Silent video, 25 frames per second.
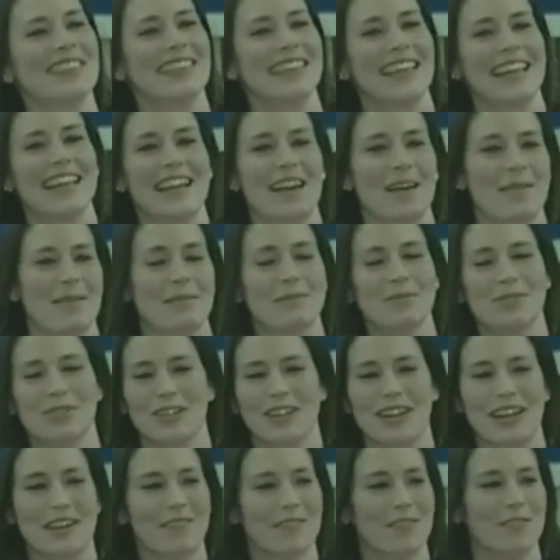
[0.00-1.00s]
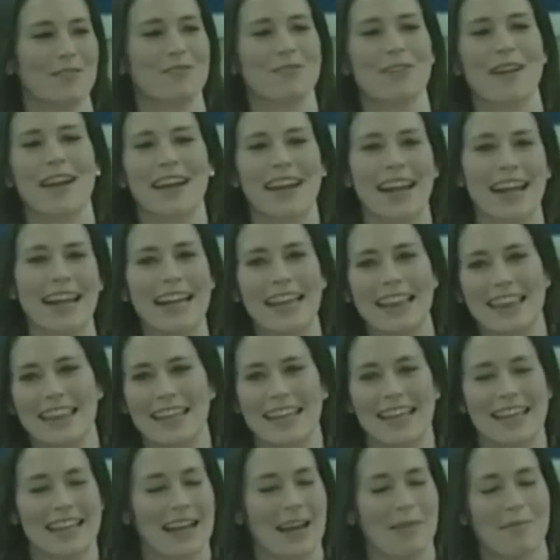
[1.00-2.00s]
And I'm sure if you've read
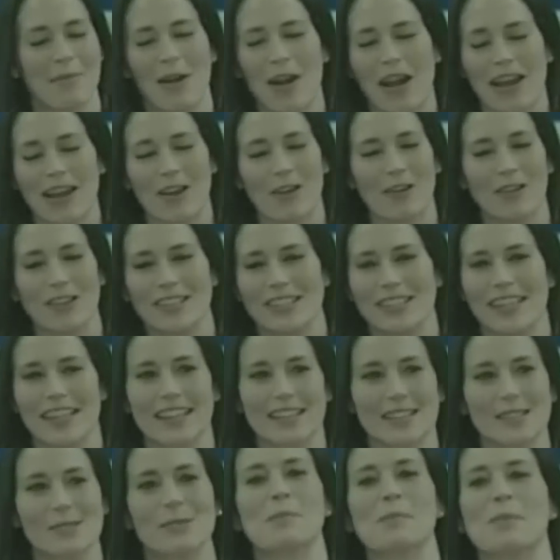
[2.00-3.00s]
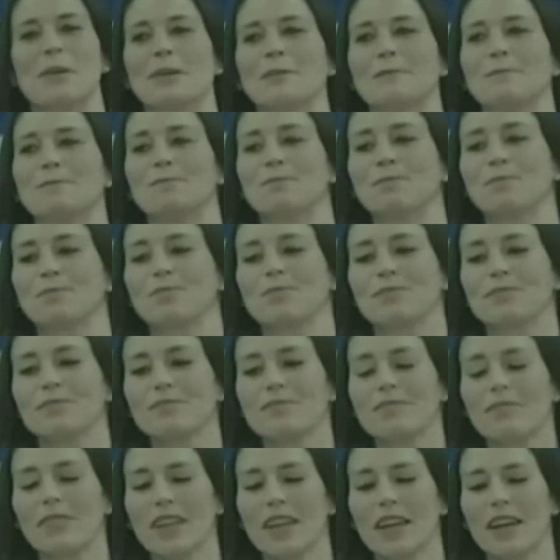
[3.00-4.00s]
anything, I always say this one, but
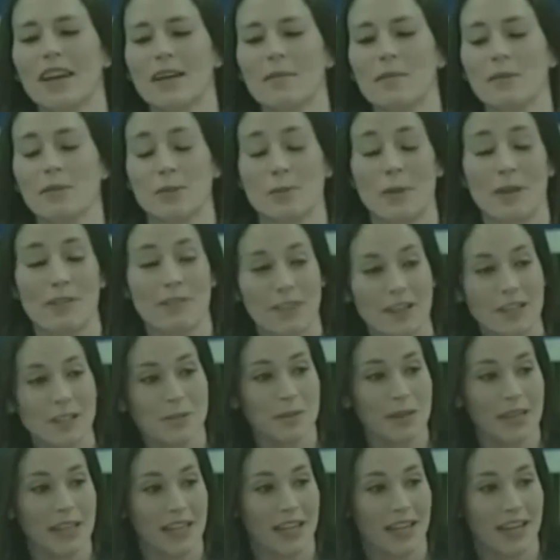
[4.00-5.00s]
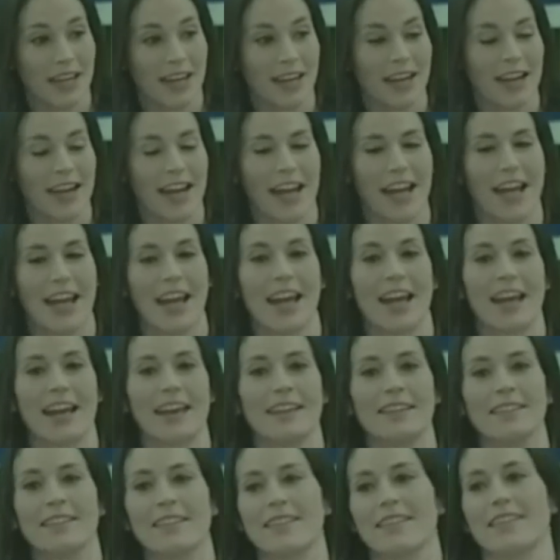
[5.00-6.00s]
it was my freshman year,
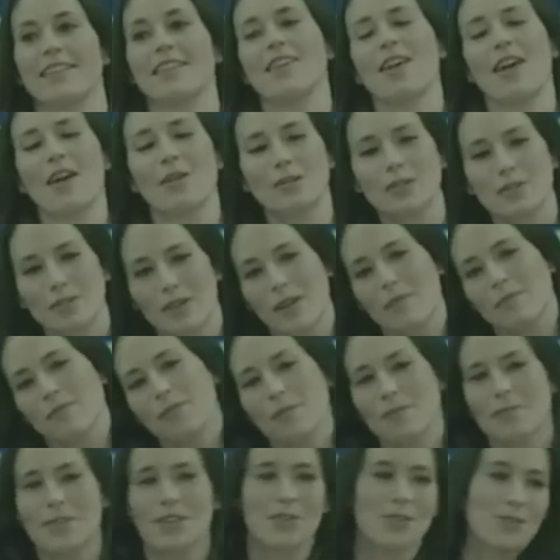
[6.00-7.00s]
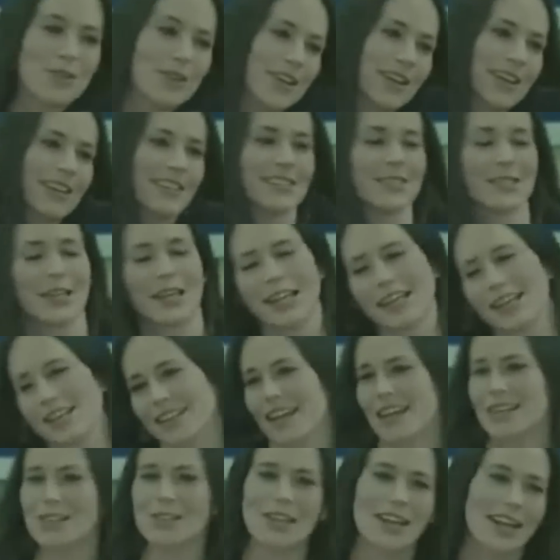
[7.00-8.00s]
and you know, I'm from New York, so
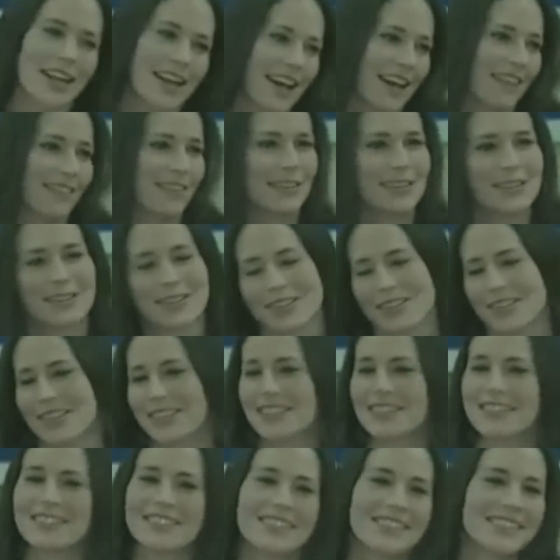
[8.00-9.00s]
I try to have a little